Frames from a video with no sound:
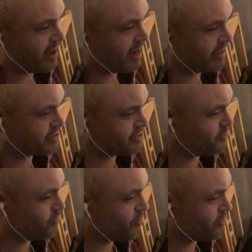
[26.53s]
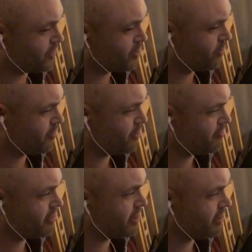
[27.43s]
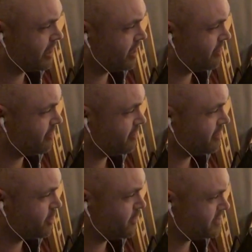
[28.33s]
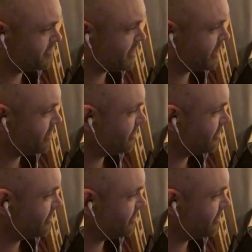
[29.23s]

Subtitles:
And Axel, what do we call them over in the US of A?